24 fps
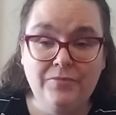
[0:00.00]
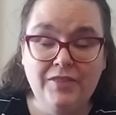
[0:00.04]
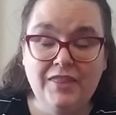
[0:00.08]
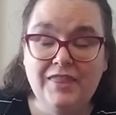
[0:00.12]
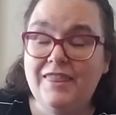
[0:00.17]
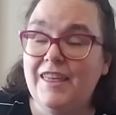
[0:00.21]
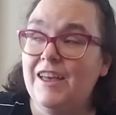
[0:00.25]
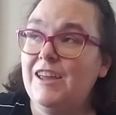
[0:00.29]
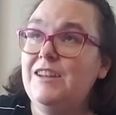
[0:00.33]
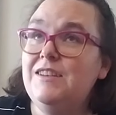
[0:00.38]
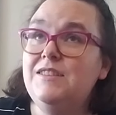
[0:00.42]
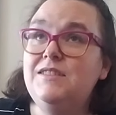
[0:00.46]

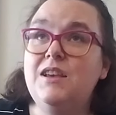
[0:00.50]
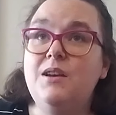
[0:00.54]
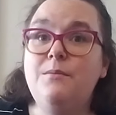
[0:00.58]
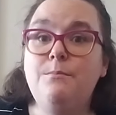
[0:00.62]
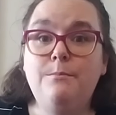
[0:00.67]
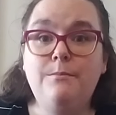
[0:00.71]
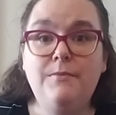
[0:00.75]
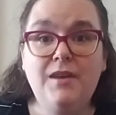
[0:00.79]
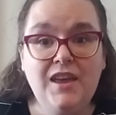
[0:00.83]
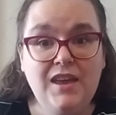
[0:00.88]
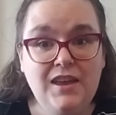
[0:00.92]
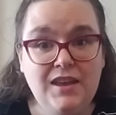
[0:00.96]
That is
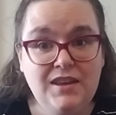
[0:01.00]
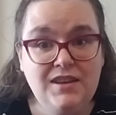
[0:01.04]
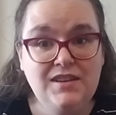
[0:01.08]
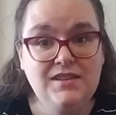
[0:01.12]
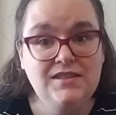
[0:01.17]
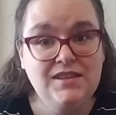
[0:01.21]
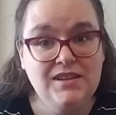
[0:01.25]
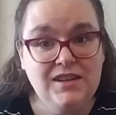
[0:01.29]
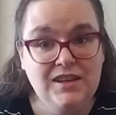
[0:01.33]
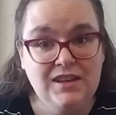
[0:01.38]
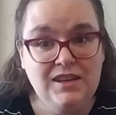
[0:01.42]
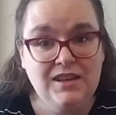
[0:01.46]

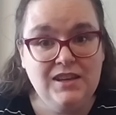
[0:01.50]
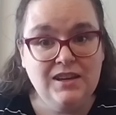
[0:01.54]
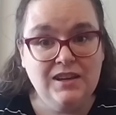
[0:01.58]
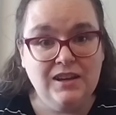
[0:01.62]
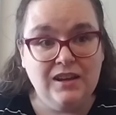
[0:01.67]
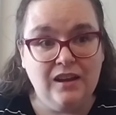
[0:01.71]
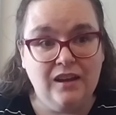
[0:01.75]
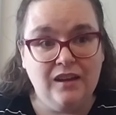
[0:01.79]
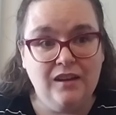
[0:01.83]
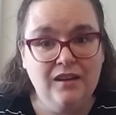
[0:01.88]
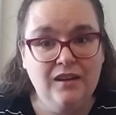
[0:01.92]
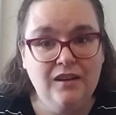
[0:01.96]
amazing.
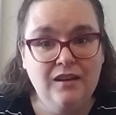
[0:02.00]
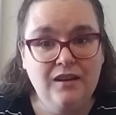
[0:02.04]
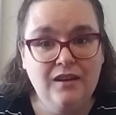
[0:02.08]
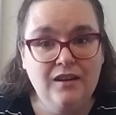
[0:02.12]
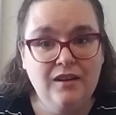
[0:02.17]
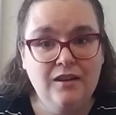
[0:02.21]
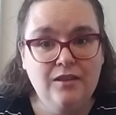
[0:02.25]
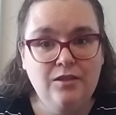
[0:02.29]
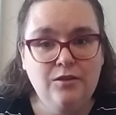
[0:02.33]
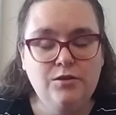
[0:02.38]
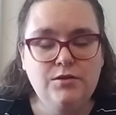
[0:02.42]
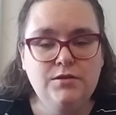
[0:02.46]

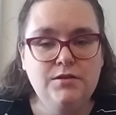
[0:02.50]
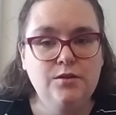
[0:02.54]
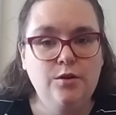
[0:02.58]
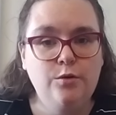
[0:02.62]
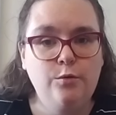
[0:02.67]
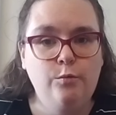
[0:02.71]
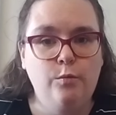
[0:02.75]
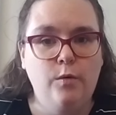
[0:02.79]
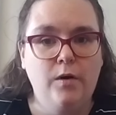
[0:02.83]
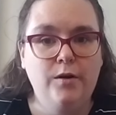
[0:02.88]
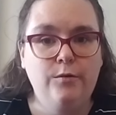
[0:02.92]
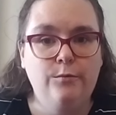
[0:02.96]
There's no
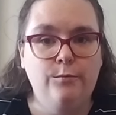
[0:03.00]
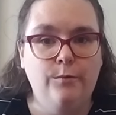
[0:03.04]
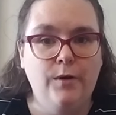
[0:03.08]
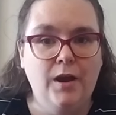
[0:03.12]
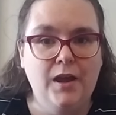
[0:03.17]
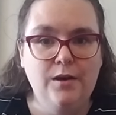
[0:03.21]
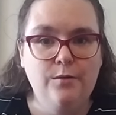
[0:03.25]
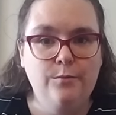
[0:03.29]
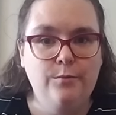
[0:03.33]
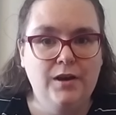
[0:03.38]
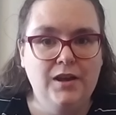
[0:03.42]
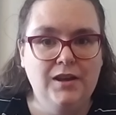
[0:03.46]
one
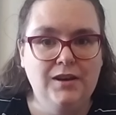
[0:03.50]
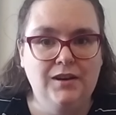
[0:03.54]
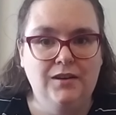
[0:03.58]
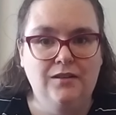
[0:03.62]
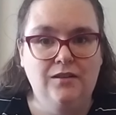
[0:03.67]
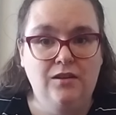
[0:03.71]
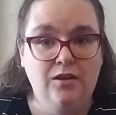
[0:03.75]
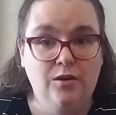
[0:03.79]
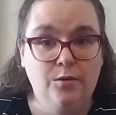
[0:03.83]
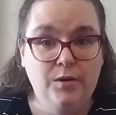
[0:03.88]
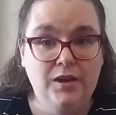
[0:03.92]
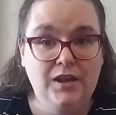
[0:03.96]
right way to
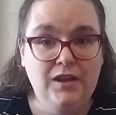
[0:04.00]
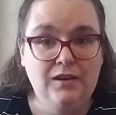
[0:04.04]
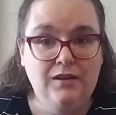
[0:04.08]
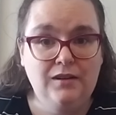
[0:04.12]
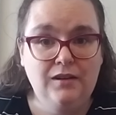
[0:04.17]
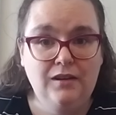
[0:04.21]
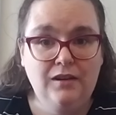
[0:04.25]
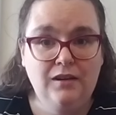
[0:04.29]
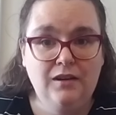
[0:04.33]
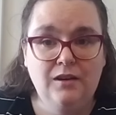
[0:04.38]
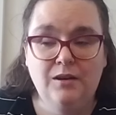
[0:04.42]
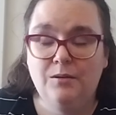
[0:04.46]
do it.
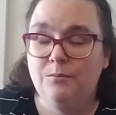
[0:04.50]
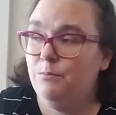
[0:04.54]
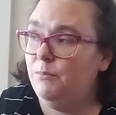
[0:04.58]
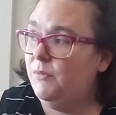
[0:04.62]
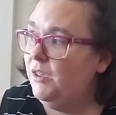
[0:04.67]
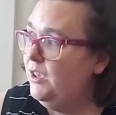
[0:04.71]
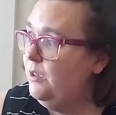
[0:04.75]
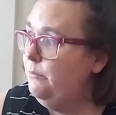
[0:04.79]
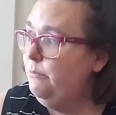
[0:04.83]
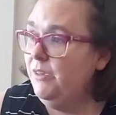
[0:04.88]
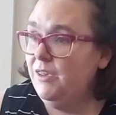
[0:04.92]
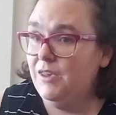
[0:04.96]

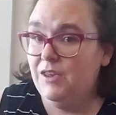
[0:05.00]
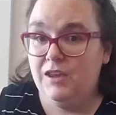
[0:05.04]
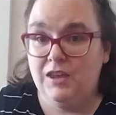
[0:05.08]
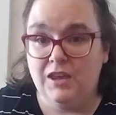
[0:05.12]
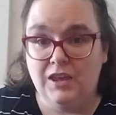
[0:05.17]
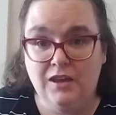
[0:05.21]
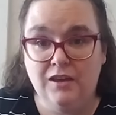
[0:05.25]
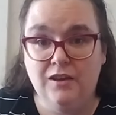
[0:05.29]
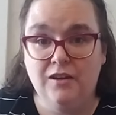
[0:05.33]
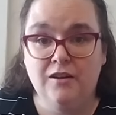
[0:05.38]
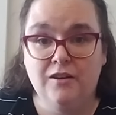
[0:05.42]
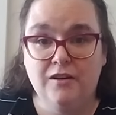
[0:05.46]
Me being
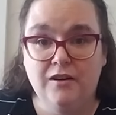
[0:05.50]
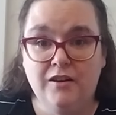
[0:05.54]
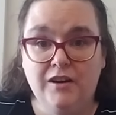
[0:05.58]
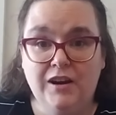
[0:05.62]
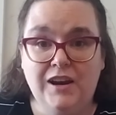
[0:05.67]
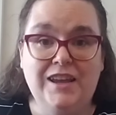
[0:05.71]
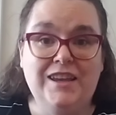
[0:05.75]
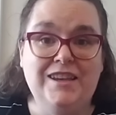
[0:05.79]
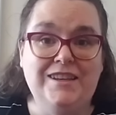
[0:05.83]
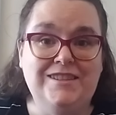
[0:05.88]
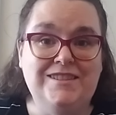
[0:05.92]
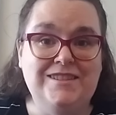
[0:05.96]
here
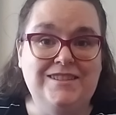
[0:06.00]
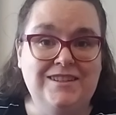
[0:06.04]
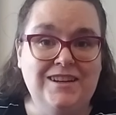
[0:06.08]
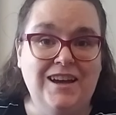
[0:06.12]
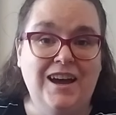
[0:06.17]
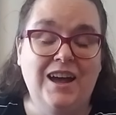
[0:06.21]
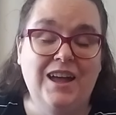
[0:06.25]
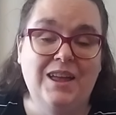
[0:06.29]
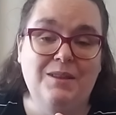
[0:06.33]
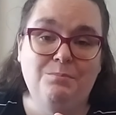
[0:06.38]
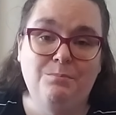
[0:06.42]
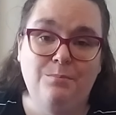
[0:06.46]
is
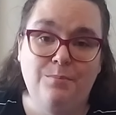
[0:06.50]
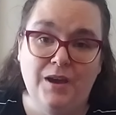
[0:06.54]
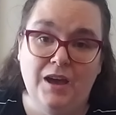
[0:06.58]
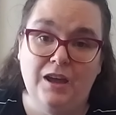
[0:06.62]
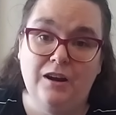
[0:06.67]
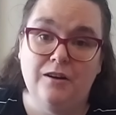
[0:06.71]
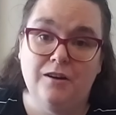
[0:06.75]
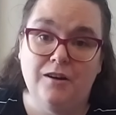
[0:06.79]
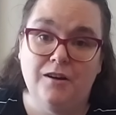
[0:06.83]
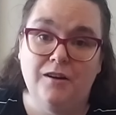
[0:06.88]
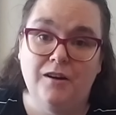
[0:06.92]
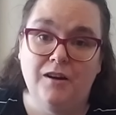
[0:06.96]
not
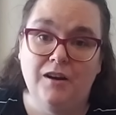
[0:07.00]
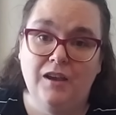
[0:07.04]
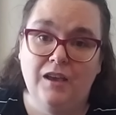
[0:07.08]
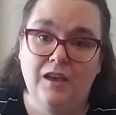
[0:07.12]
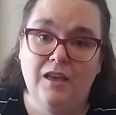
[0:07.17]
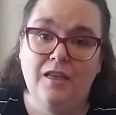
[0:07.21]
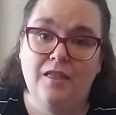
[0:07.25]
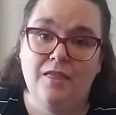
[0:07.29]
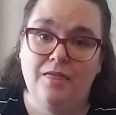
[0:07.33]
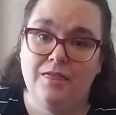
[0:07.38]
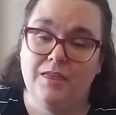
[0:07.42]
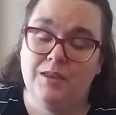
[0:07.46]
better
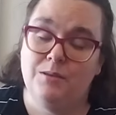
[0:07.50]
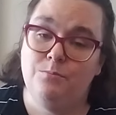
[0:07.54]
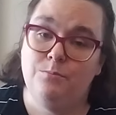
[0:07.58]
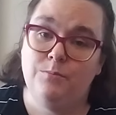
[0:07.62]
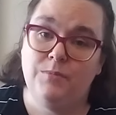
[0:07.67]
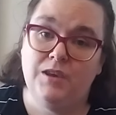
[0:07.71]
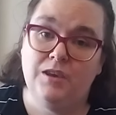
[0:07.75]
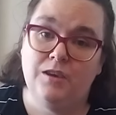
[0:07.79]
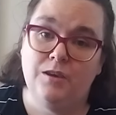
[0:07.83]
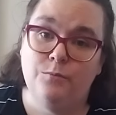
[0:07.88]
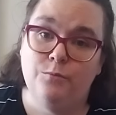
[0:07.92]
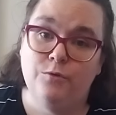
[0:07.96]
than
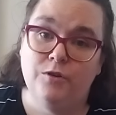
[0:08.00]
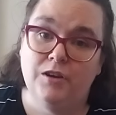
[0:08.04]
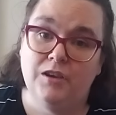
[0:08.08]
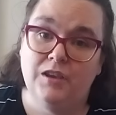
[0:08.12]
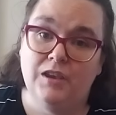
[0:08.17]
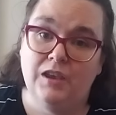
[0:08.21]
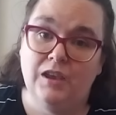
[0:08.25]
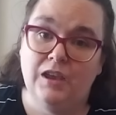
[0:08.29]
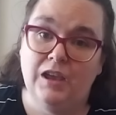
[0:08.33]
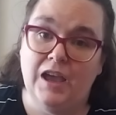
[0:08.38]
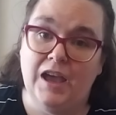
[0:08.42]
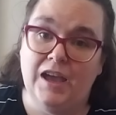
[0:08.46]
me
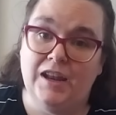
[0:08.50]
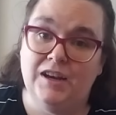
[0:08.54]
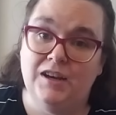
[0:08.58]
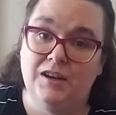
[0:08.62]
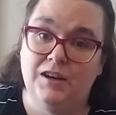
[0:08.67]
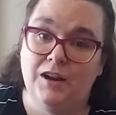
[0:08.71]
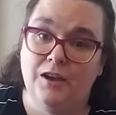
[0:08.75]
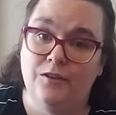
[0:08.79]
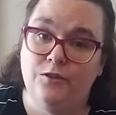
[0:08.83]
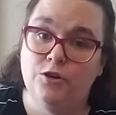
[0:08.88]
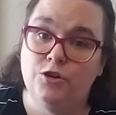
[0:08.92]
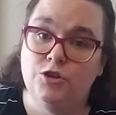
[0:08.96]
working at
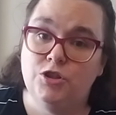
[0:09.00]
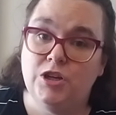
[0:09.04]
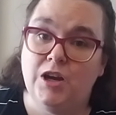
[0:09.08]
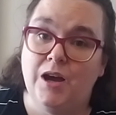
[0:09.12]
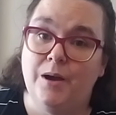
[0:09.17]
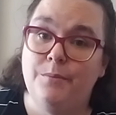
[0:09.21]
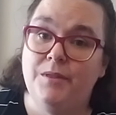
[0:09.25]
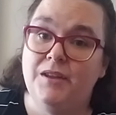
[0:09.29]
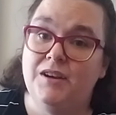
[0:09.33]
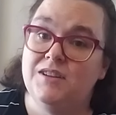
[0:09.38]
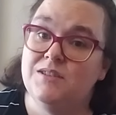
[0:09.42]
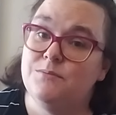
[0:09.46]
another
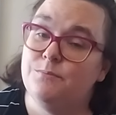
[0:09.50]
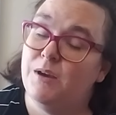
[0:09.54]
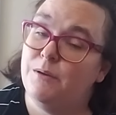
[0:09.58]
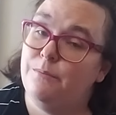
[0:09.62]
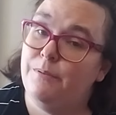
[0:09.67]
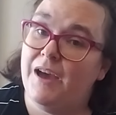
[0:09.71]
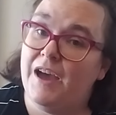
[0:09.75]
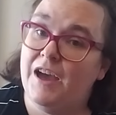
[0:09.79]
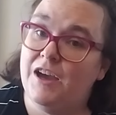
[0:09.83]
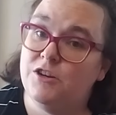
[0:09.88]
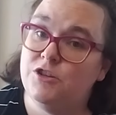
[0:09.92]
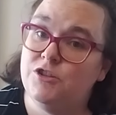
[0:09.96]
job that is my
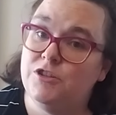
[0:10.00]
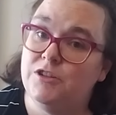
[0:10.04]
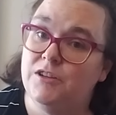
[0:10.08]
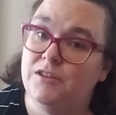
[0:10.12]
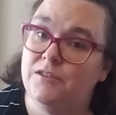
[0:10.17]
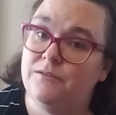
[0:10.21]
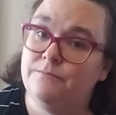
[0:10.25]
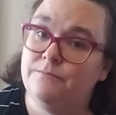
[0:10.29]
passion.